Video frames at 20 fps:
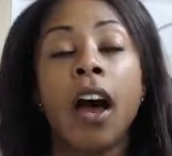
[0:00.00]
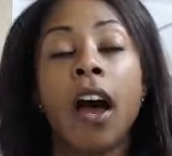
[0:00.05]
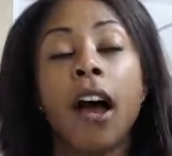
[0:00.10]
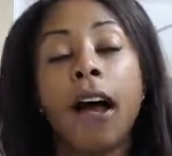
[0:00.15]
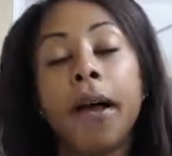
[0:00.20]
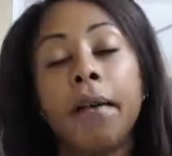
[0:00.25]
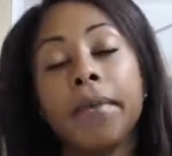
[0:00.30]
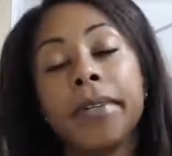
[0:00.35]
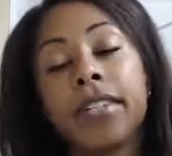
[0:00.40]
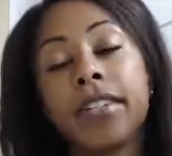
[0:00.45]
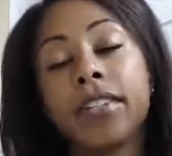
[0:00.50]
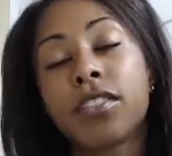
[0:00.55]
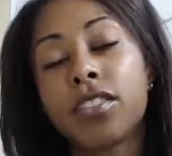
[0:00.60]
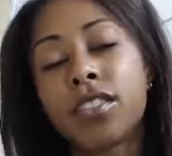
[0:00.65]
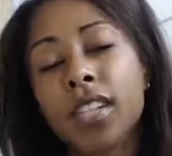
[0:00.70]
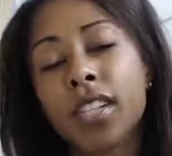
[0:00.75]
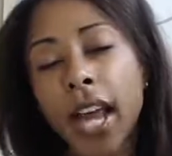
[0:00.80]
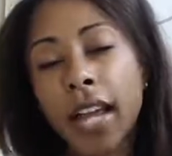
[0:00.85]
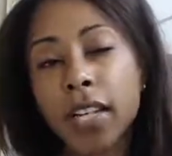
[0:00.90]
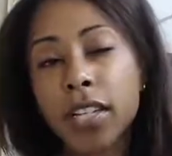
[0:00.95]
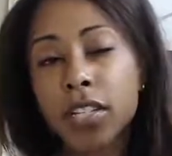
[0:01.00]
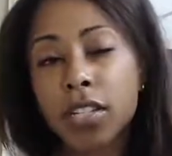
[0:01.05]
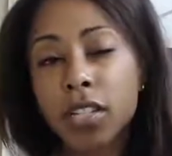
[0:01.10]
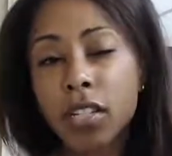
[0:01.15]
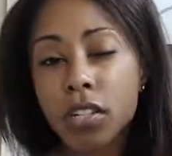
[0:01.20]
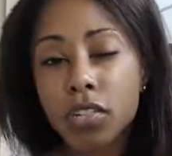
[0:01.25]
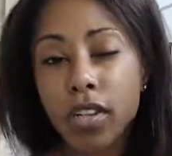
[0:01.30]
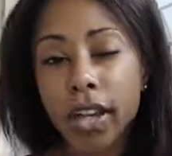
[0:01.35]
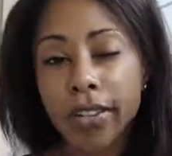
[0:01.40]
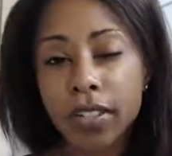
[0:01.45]
And it's kind of
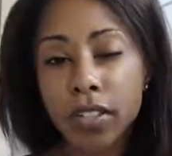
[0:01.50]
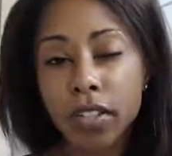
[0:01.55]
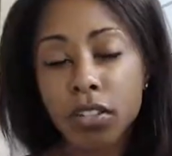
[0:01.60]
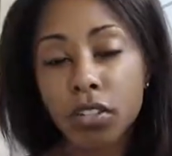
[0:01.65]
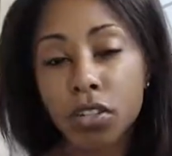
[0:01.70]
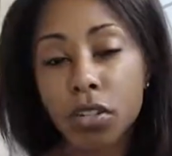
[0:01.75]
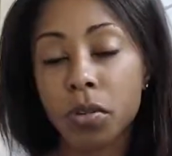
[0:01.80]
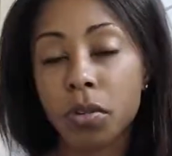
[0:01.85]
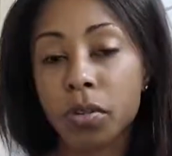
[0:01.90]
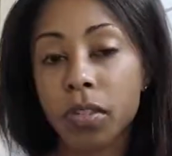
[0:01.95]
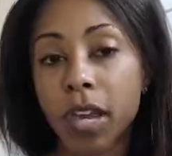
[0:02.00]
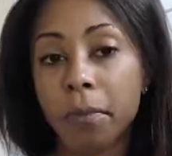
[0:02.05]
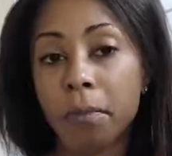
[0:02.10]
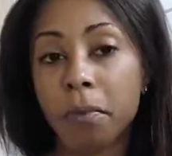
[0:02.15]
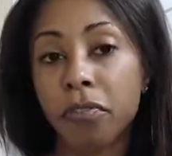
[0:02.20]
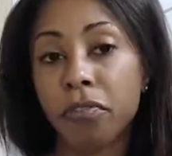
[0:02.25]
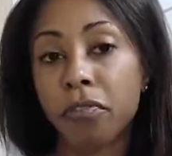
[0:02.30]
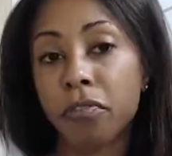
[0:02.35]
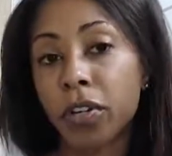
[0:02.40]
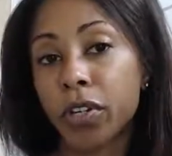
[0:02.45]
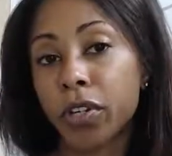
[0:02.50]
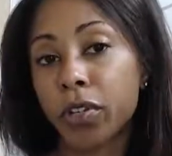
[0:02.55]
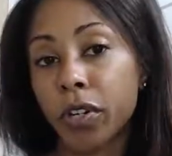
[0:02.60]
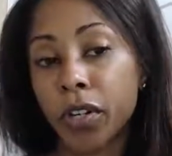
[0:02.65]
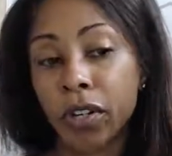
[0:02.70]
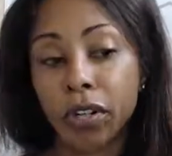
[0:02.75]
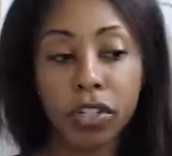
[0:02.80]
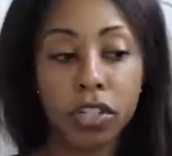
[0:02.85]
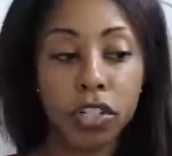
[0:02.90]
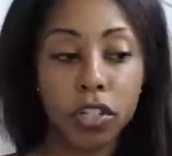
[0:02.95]
suggested too that before you
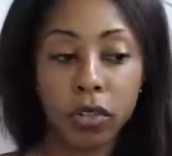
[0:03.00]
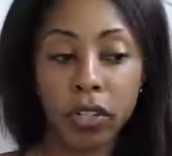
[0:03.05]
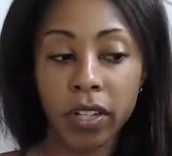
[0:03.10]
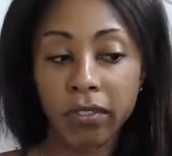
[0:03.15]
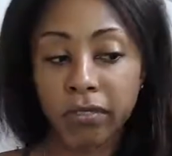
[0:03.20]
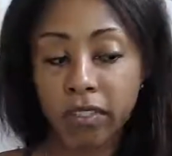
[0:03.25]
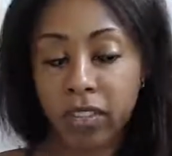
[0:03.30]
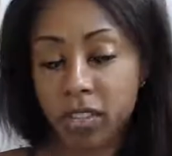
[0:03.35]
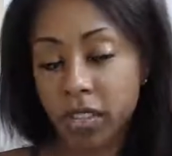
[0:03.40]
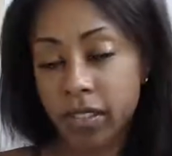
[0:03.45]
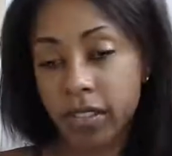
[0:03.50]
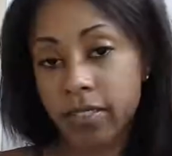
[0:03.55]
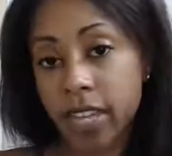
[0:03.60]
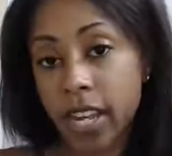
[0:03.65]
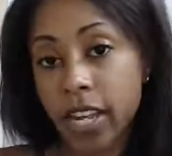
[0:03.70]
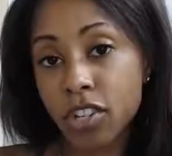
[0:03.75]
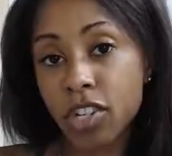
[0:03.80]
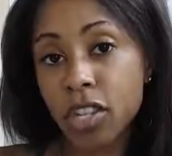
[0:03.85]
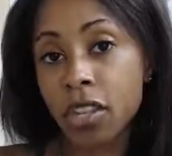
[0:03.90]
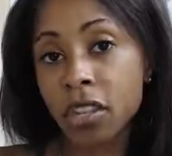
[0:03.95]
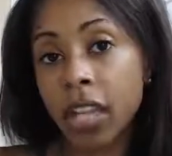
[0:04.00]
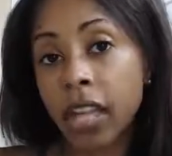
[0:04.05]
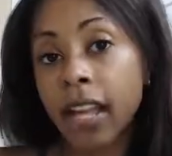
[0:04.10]
go to do any visualization,